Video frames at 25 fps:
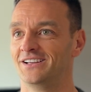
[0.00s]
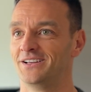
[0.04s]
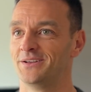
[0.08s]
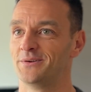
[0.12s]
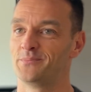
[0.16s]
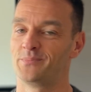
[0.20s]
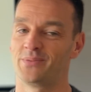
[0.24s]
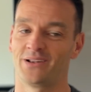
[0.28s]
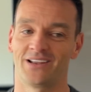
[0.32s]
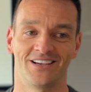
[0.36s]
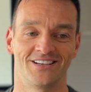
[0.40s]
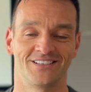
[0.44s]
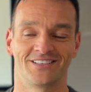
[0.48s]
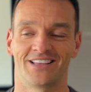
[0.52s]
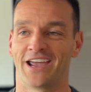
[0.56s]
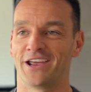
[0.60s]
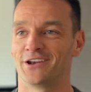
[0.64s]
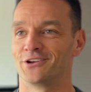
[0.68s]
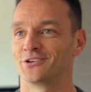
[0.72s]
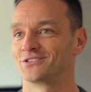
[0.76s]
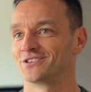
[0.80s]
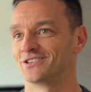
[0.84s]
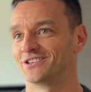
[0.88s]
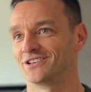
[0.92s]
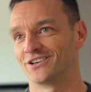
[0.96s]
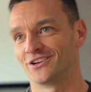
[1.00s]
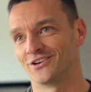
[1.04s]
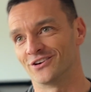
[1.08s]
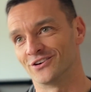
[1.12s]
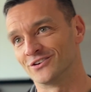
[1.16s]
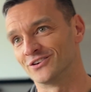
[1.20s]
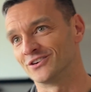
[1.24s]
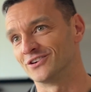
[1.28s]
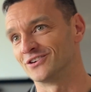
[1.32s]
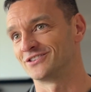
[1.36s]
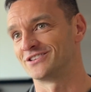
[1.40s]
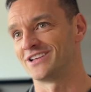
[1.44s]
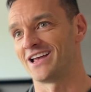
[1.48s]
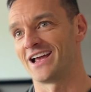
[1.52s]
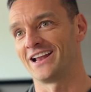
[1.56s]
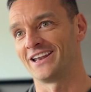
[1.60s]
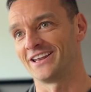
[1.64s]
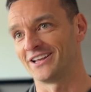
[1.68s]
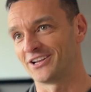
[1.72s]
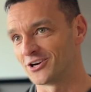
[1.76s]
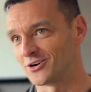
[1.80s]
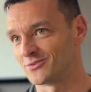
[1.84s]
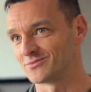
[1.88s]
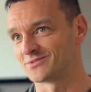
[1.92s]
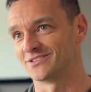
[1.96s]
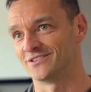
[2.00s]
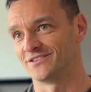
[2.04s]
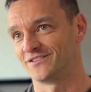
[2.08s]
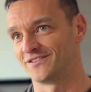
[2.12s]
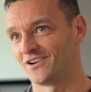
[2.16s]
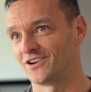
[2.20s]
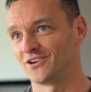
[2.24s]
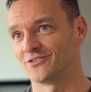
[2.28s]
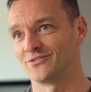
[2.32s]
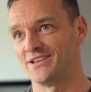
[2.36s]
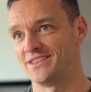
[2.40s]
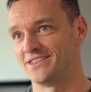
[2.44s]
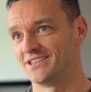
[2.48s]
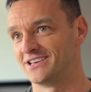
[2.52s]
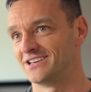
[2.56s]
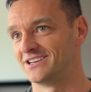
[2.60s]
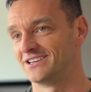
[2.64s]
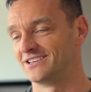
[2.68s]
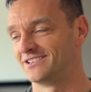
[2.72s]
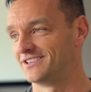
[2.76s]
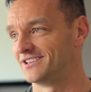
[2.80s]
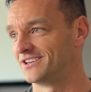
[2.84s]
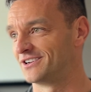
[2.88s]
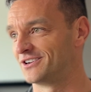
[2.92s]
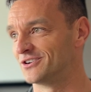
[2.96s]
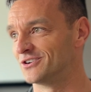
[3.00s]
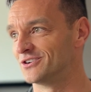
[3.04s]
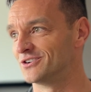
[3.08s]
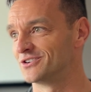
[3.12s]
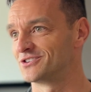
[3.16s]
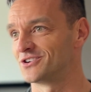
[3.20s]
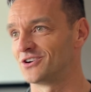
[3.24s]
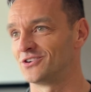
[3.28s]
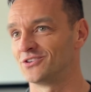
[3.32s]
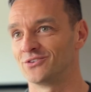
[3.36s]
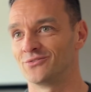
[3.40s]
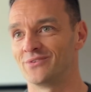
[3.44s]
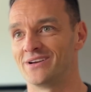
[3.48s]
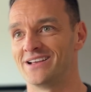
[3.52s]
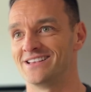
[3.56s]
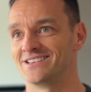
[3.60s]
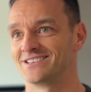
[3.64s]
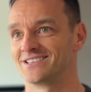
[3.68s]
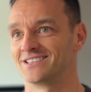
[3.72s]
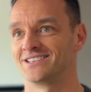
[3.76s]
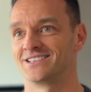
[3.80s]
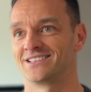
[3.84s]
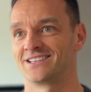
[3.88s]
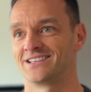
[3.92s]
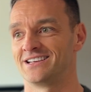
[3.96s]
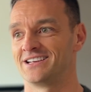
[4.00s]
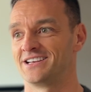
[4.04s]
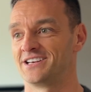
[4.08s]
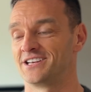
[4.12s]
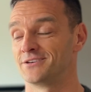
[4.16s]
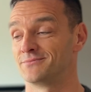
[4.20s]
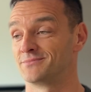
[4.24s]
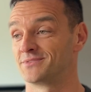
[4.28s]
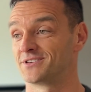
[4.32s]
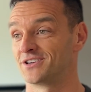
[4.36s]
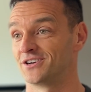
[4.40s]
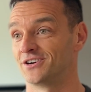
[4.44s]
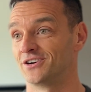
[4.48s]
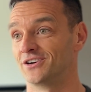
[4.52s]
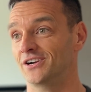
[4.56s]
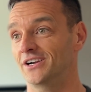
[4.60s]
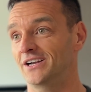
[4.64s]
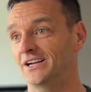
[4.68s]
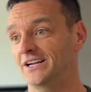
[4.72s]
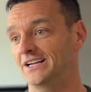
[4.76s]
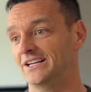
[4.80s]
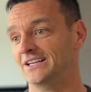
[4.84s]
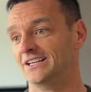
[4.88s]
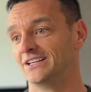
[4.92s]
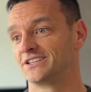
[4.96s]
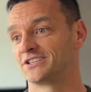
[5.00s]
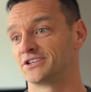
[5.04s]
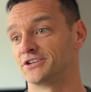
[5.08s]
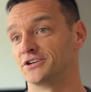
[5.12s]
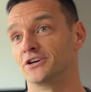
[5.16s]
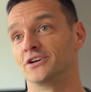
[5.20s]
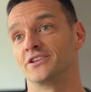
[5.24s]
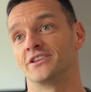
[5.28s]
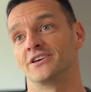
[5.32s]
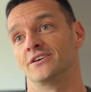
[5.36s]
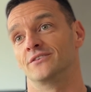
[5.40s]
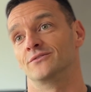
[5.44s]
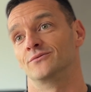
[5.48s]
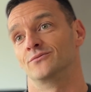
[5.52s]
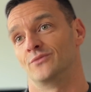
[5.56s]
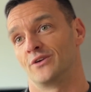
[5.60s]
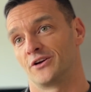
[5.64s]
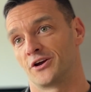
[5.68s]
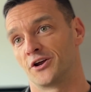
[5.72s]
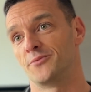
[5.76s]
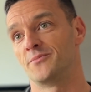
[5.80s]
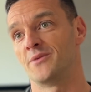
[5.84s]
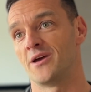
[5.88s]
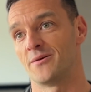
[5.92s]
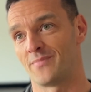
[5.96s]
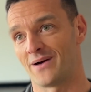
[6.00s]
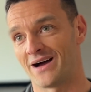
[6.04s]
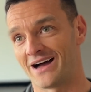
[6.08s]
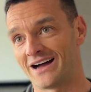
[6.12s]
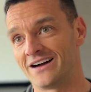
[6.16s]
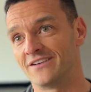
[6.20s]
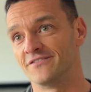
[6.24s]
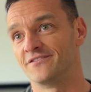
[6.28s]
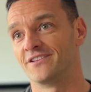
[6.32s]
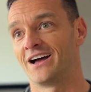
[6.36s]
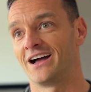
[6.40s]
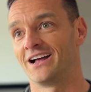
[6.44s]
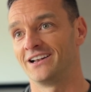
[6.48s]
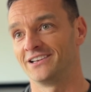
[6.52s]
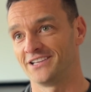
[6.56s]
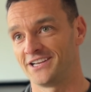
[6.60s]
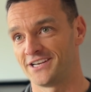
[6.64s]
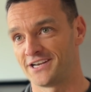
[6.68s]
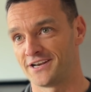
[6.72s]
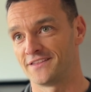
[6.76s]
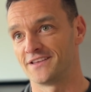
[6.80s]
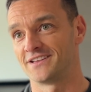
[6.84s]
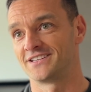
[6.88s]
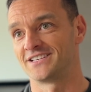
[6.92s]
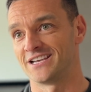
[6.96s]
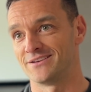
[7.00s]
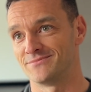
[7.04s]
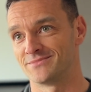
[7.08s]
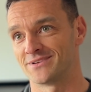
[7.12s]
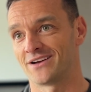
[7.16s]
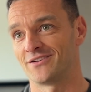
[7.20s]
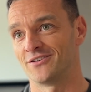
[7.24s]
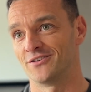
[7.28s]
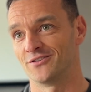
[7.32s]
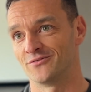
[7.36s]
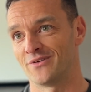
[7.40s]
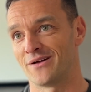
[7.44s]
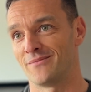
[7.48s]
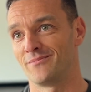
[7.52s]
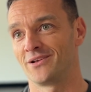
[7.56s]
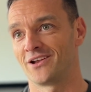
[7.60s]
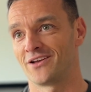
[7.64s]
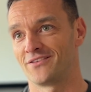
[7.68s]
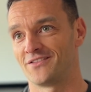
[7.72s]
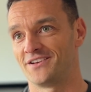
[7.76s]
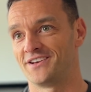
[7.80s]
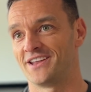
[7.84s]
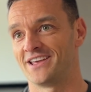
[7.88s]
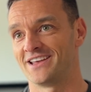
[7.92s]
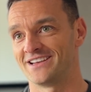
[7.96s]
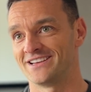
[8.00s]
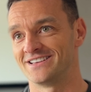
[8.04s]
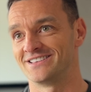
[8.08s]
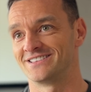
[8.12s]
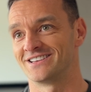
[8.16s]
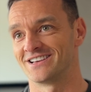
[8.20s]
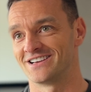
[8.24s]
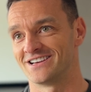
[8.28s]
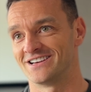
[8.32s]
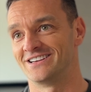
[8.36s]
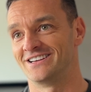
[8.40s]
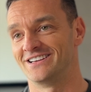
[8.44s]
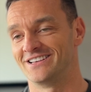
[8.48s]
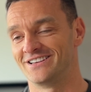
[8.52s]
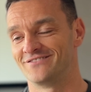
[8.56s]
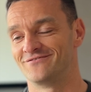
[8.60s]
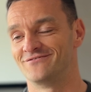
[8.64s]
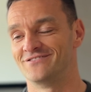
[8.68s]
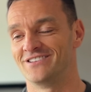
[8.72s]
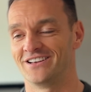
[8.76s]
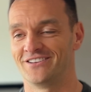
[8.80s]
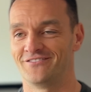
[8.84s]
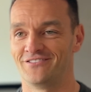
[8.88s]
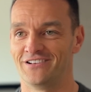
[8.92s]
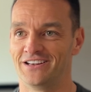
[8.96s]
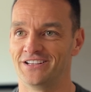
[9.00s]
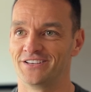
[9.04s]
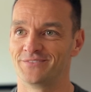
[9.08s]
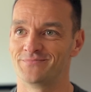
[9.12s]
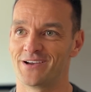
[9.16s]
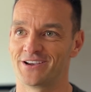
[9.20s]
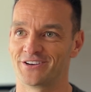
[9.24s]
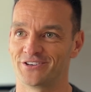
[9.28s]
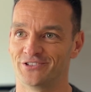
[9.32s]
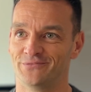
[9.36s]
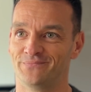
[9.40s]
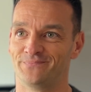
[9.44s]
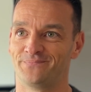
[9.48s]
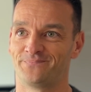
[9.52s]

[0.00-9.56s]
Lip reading: players getting onto the coach, the helicopter following the coach all the way into the stadium. So to know that we're going to be a part of that, leading the teams out at Wembley on the day is really, really special.